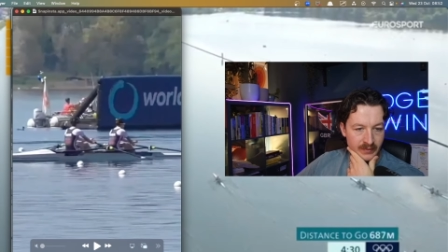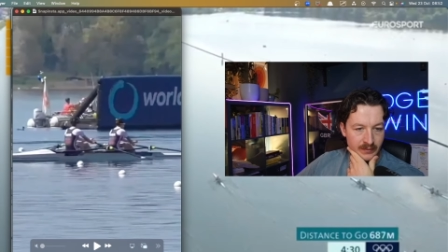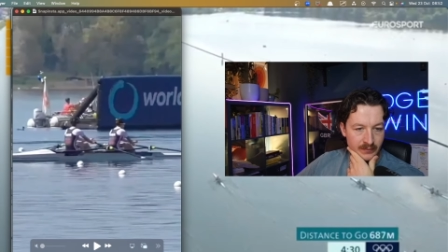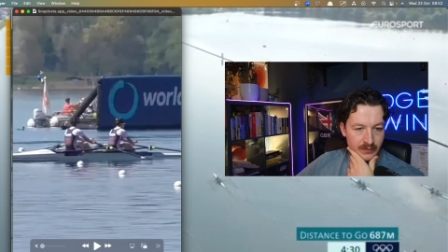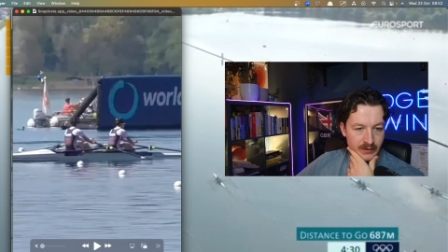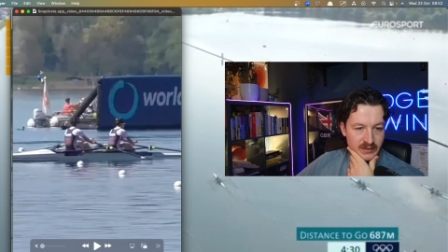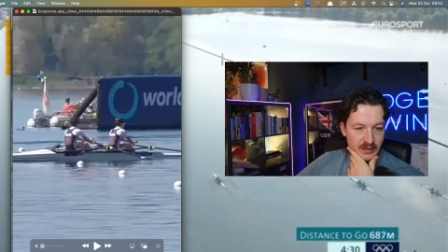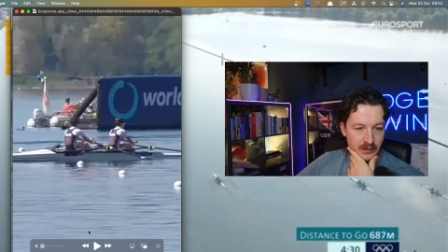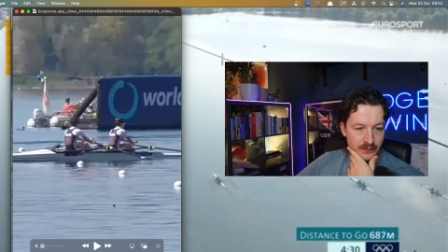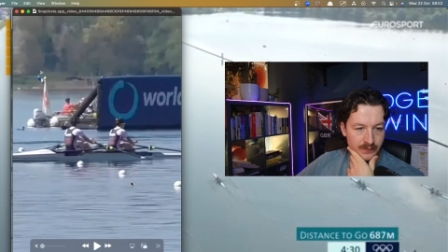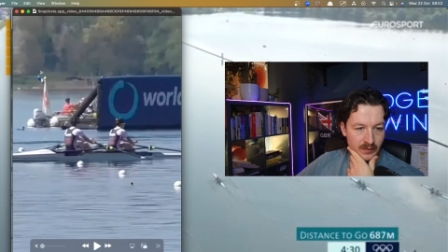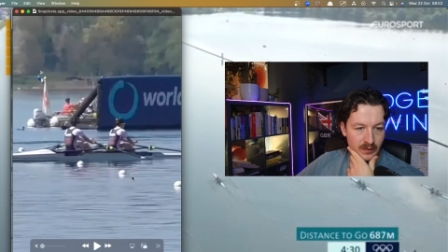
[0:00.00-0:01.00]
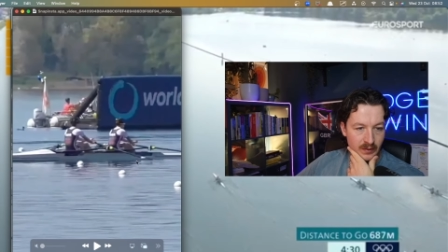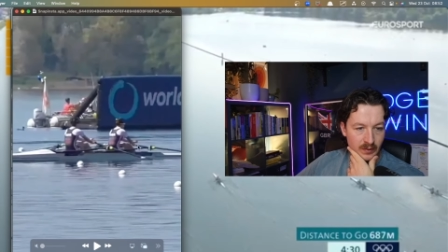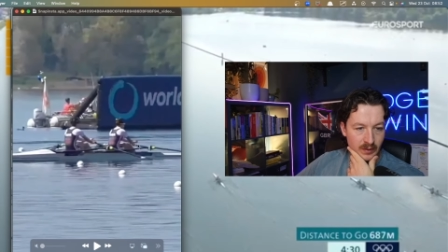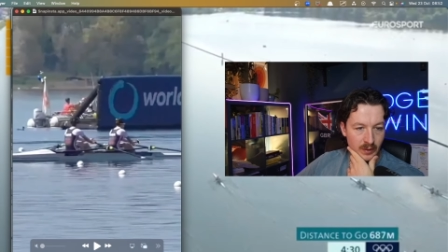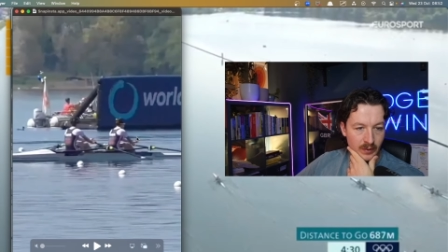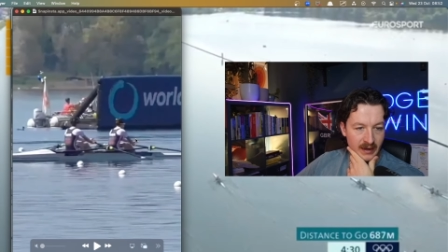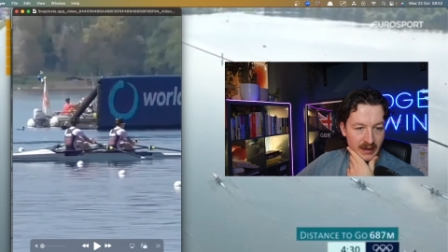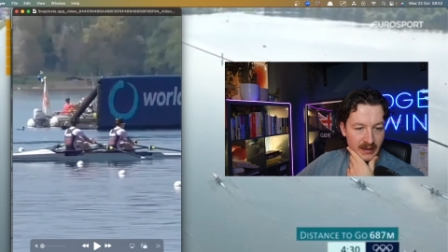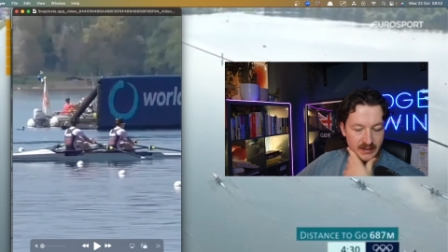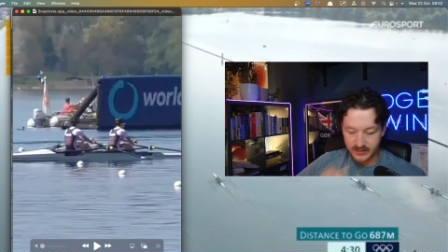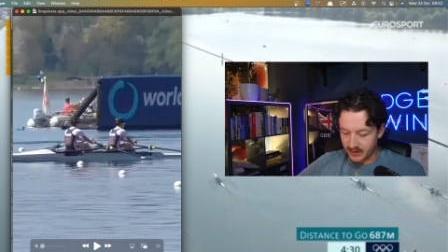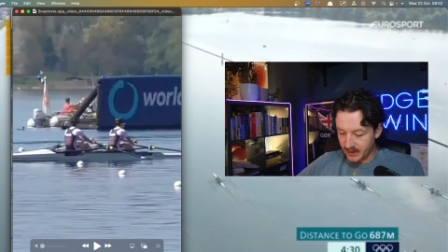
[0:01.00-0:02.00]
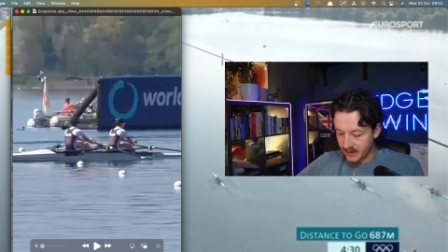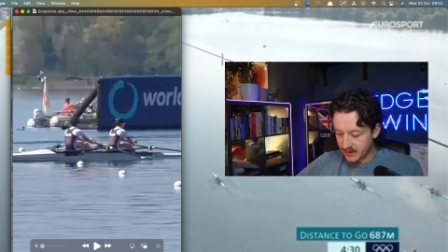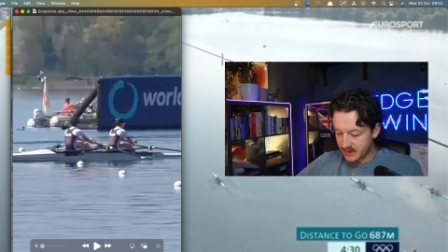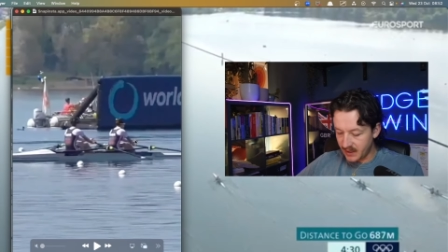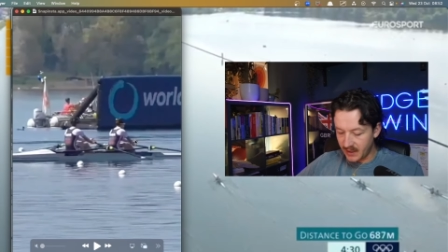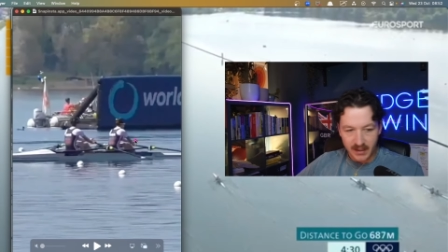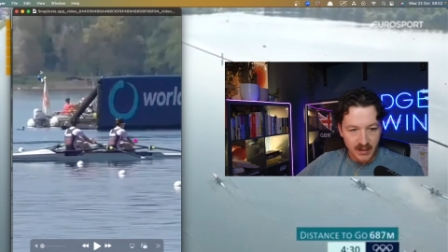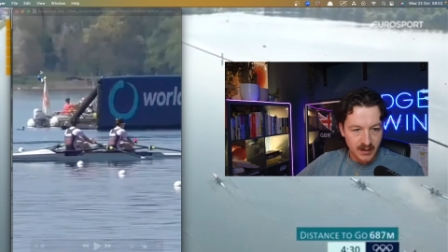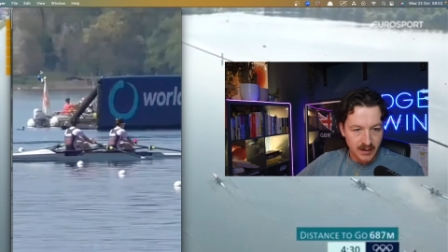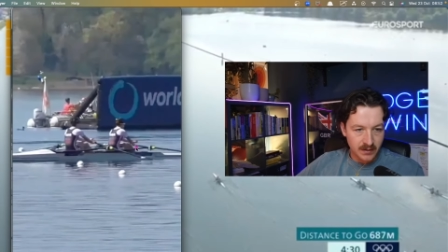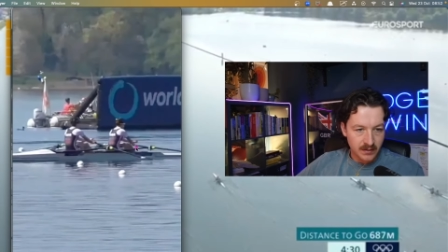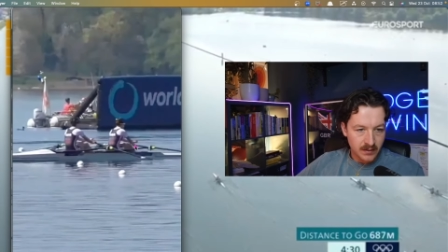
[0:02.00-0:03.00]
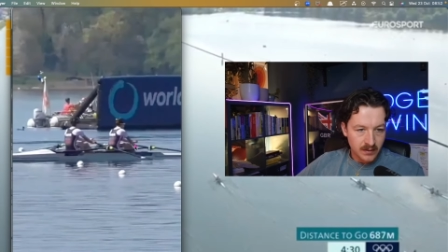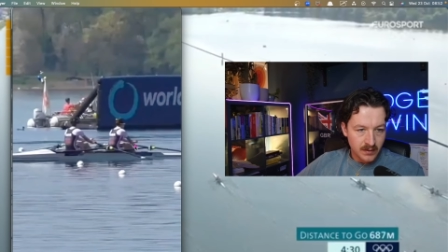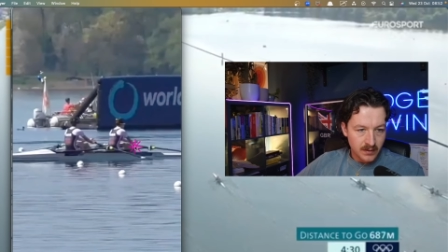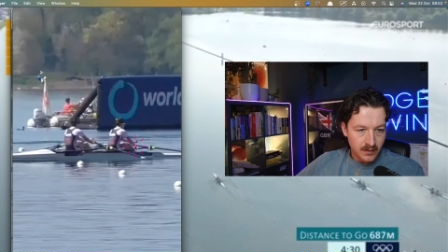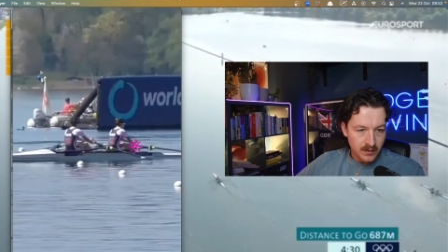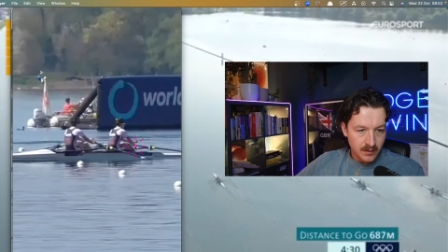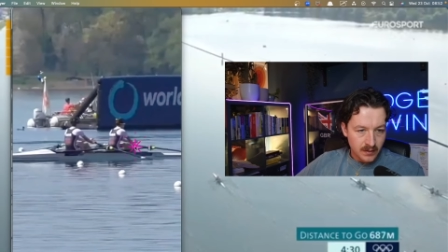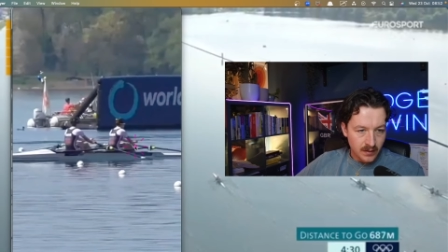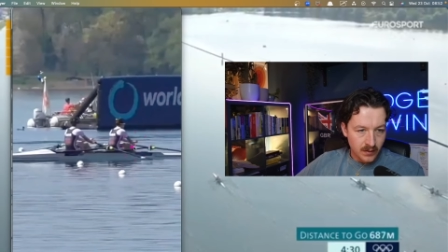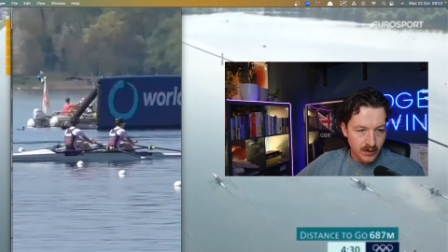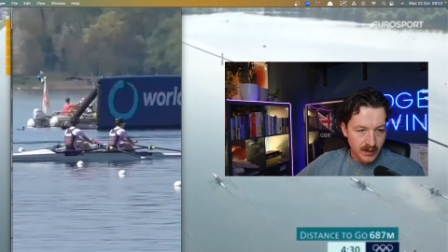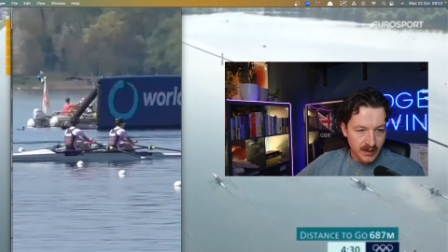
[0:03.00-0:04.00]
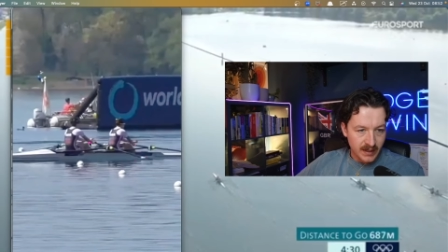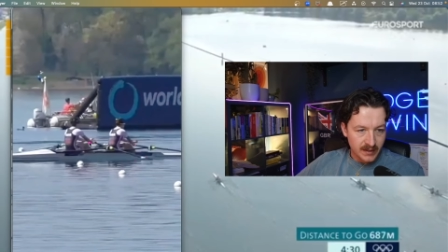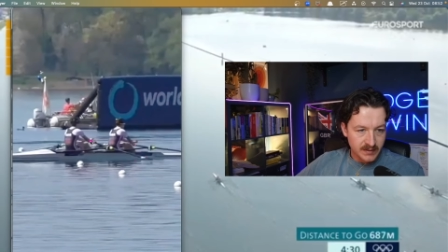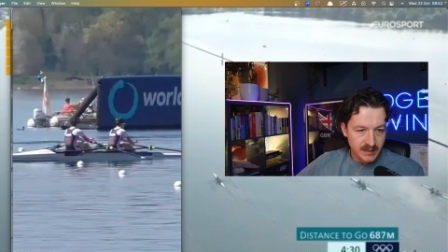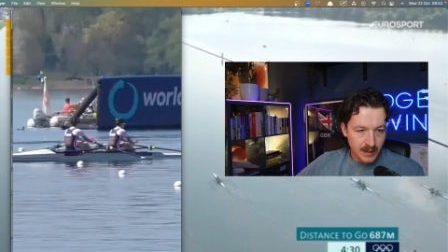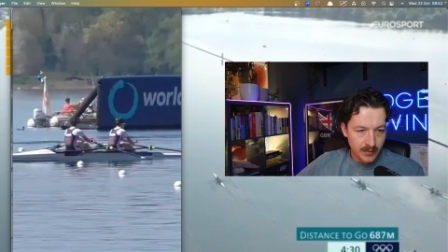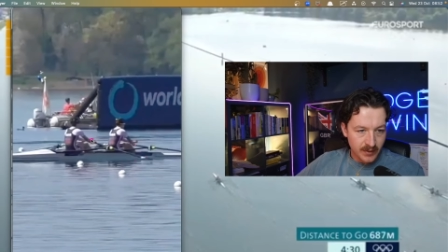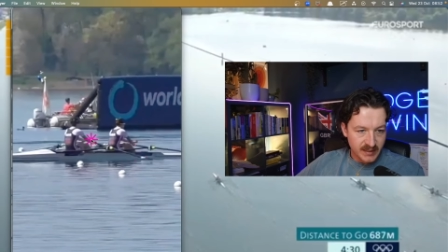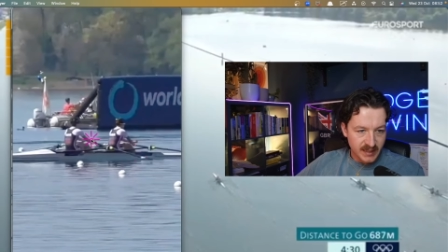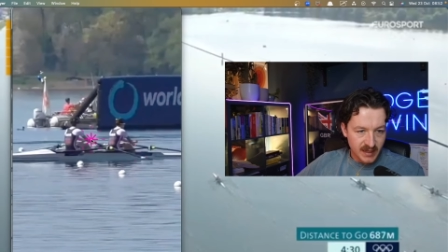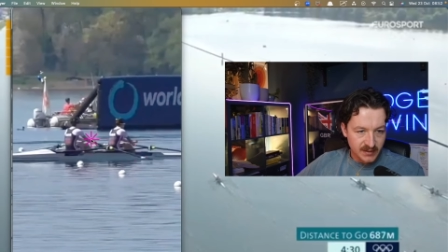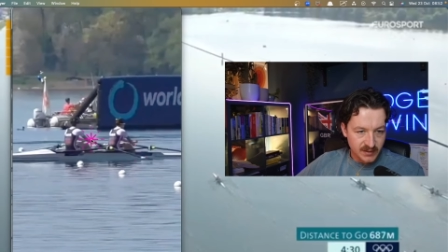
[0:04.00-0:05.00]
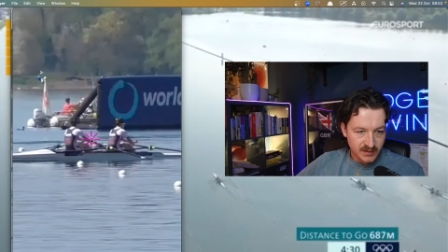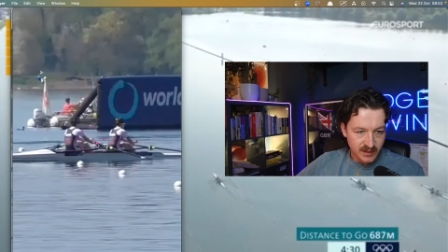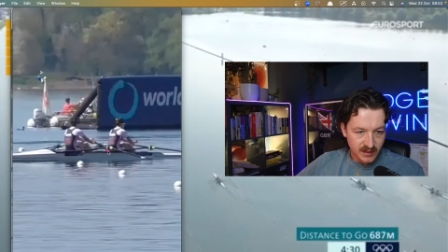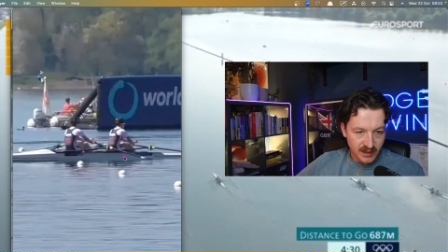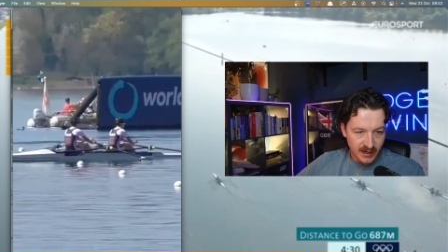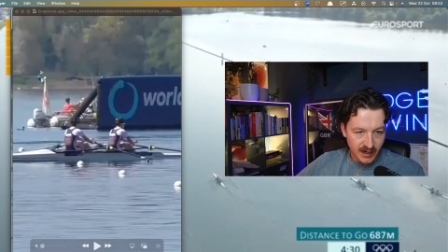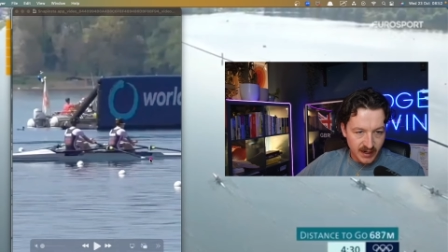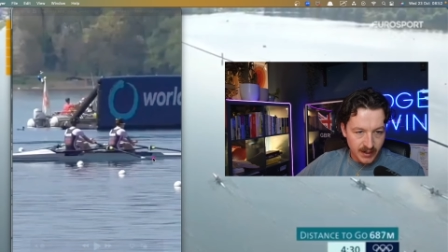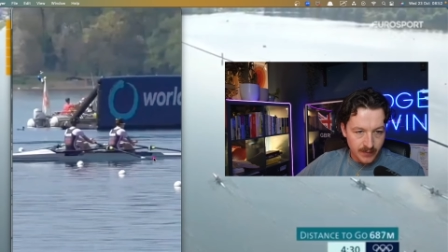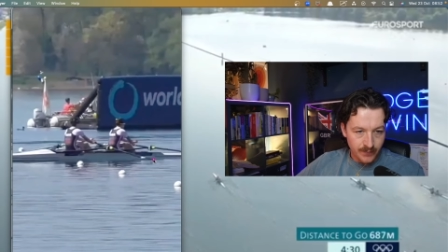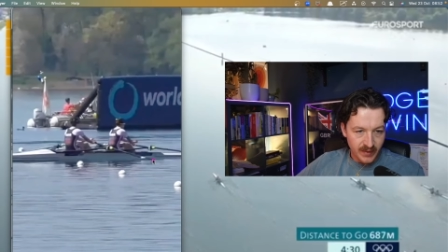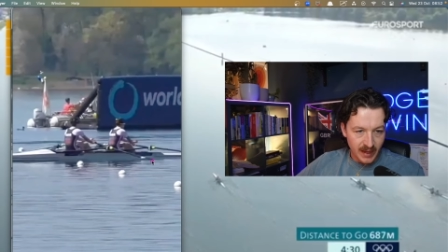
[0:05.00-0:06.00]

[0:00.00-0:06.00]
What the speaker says: first off, lower hands. So you can see here, lower hands, Emily's hands are slightly higher.